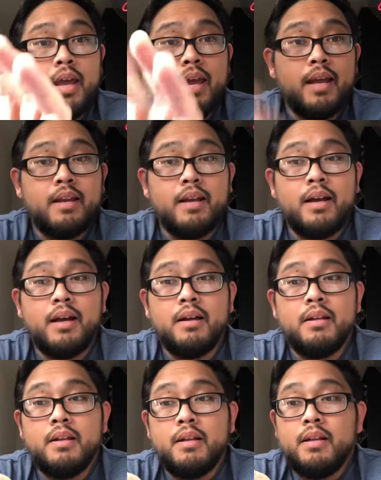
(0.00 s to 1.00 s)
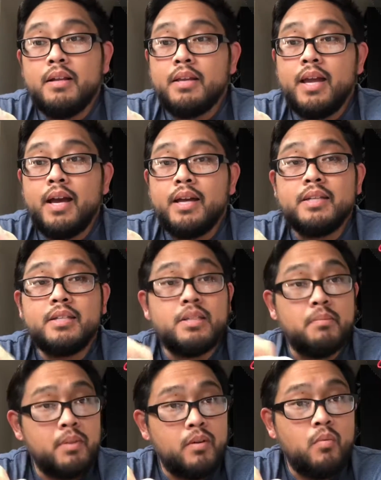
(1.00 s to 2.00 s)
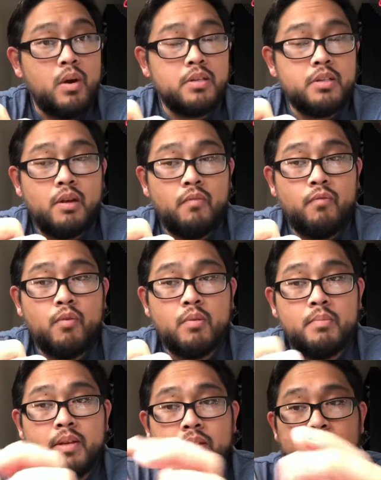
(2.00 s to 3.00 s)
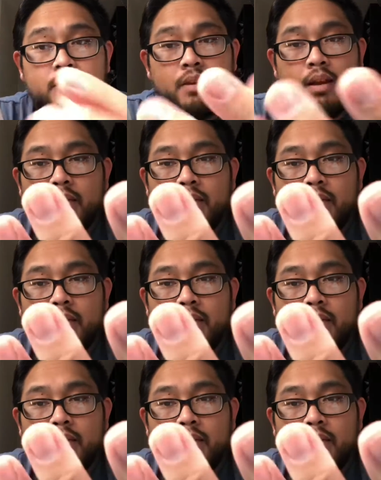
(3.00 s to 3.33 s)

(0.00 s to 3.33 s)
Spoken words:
And yeah, it's something to watch out for, because